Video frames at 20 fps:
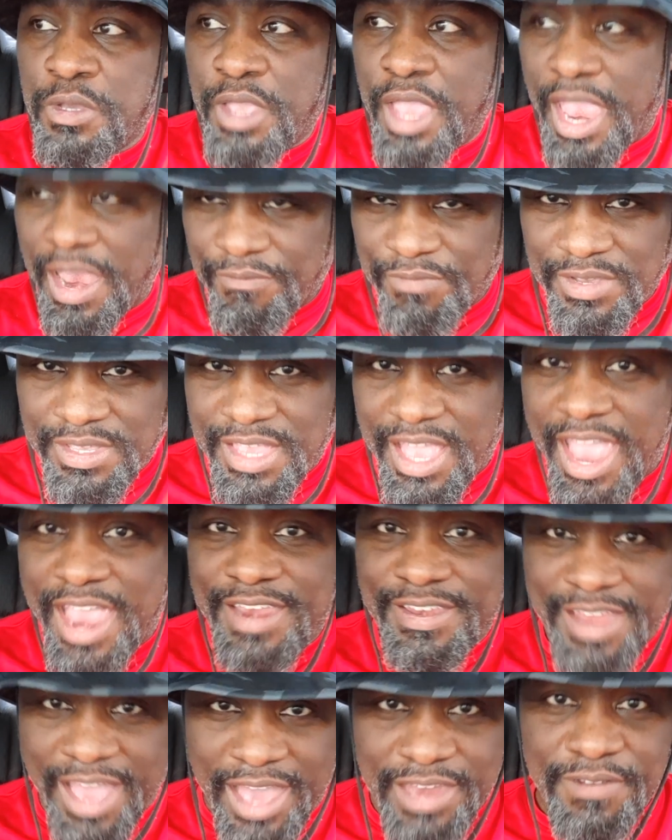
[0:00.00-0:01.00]
everyday
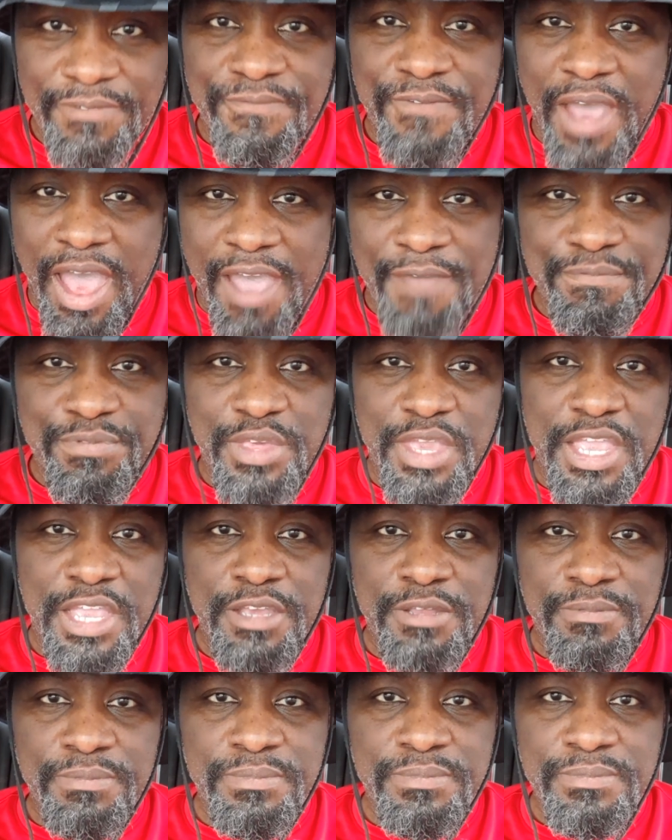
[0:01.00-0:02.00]
9-to-5
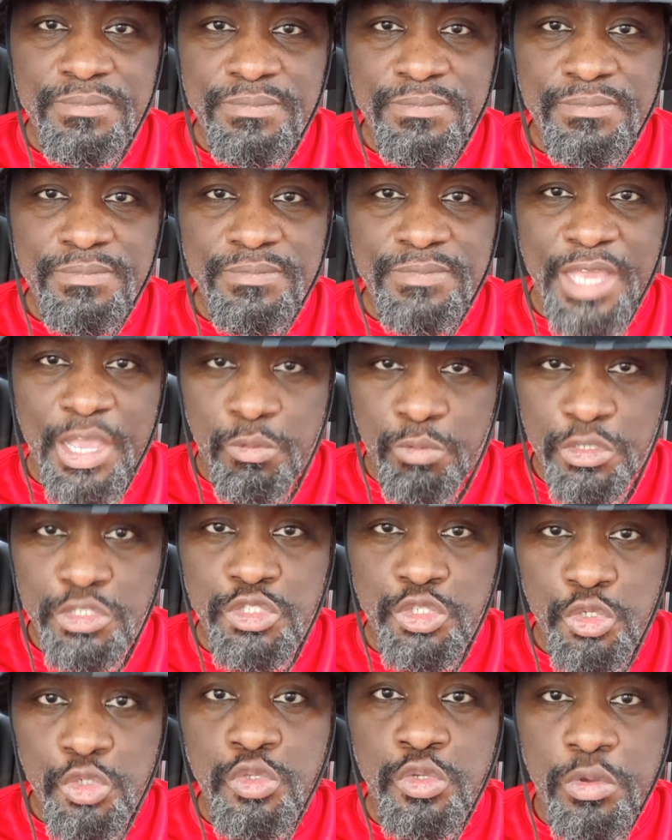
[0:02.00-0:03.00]
thing like
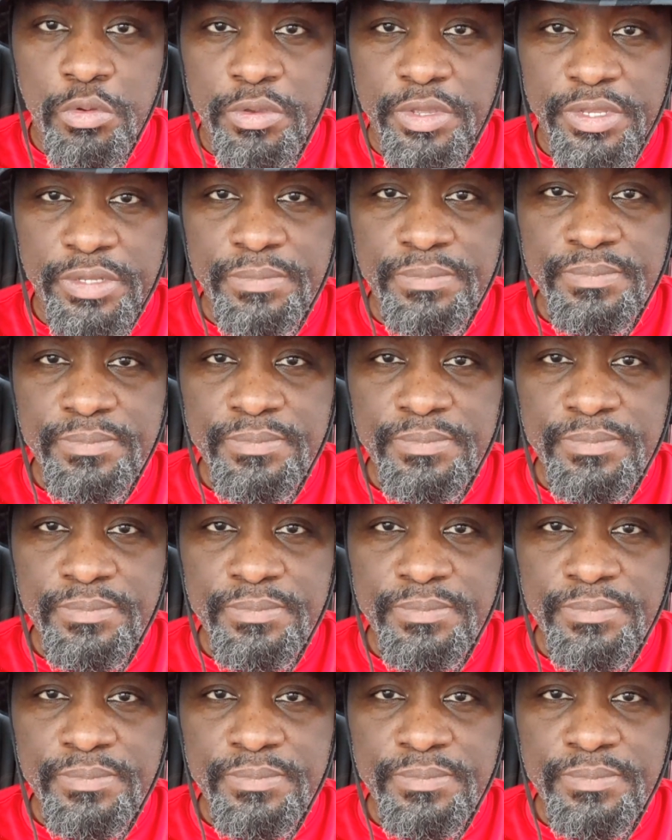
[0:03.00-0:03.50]
what you're doing.